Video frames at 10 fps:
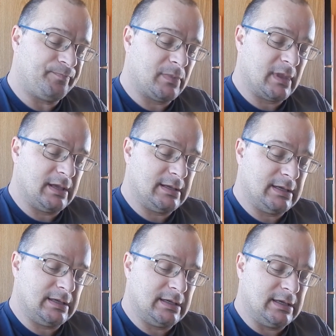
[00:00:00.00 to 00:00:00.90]
Anyway,
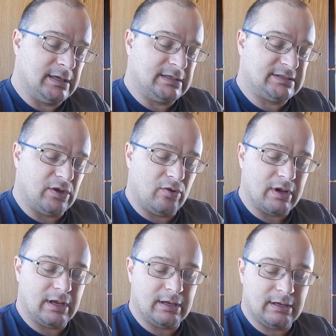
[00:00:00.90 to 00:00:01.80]

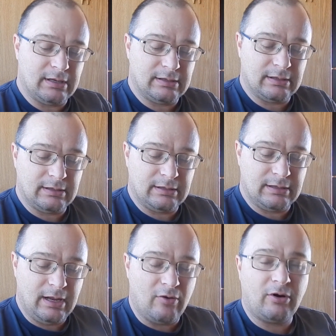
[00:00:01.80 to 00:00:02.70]
so
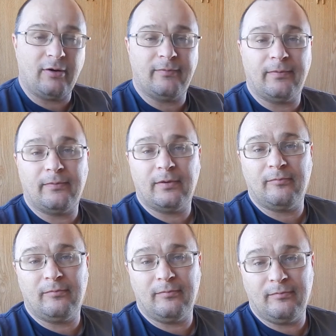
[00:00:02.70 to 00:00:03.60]
the
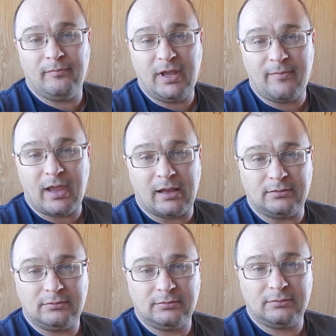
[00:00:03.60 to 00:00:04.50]
owner of
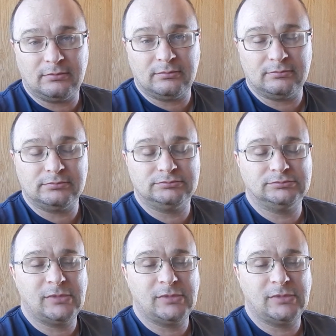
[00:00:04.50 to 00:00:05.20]
Bitman,